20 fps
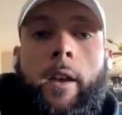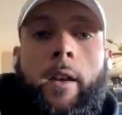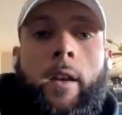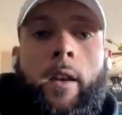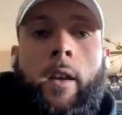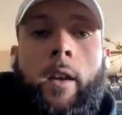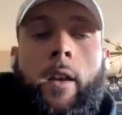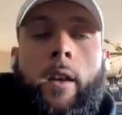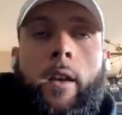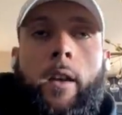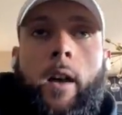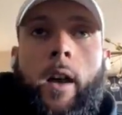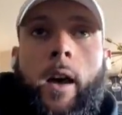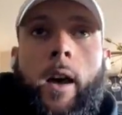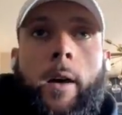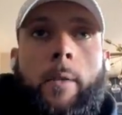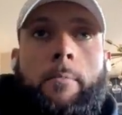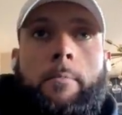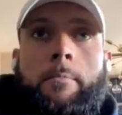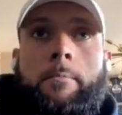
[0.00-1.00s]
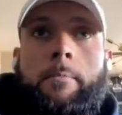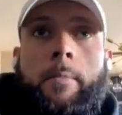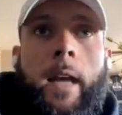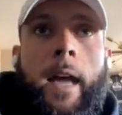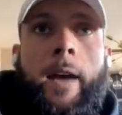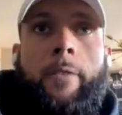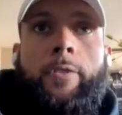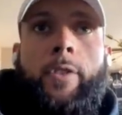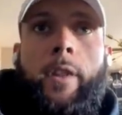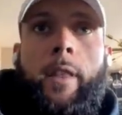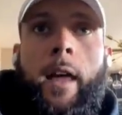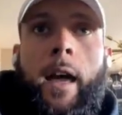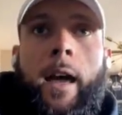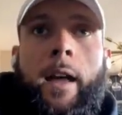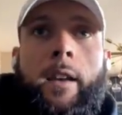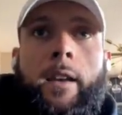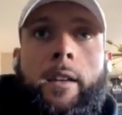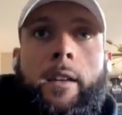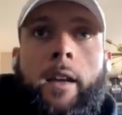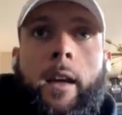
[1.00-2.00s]
And after
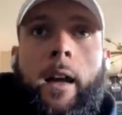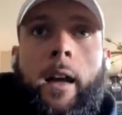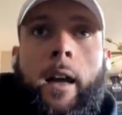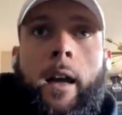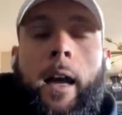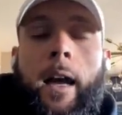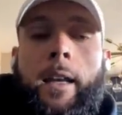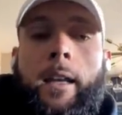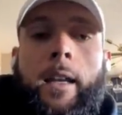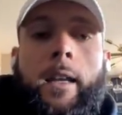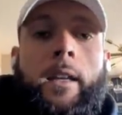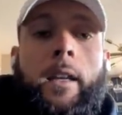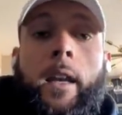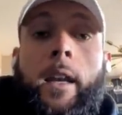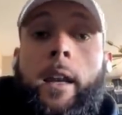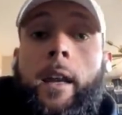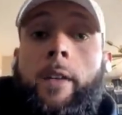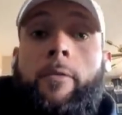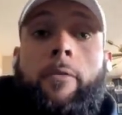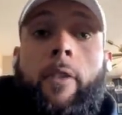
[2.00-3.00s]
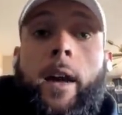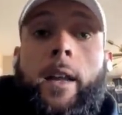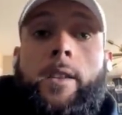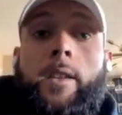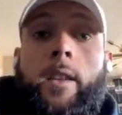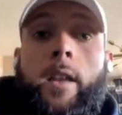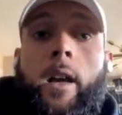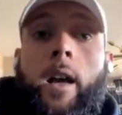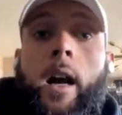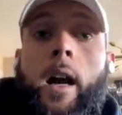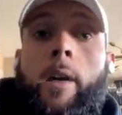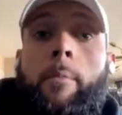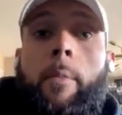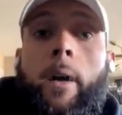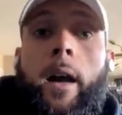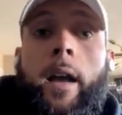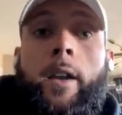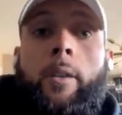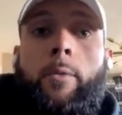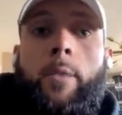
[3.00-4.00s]
that, I didn't get an invite to the
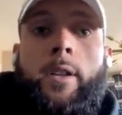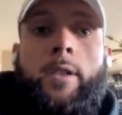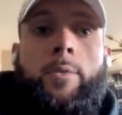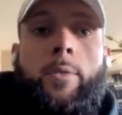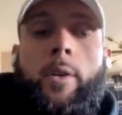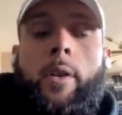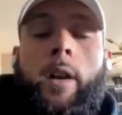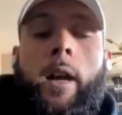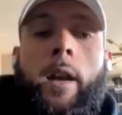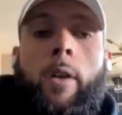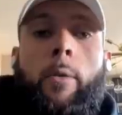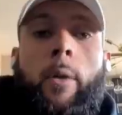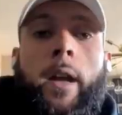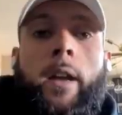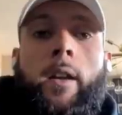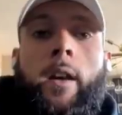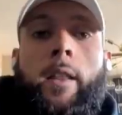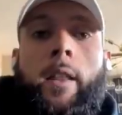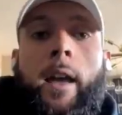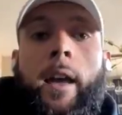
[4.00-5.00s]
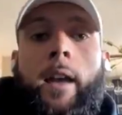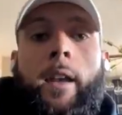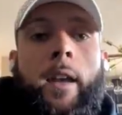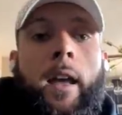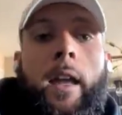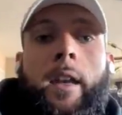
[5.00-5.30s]
combine, which we were kind of waiting on that.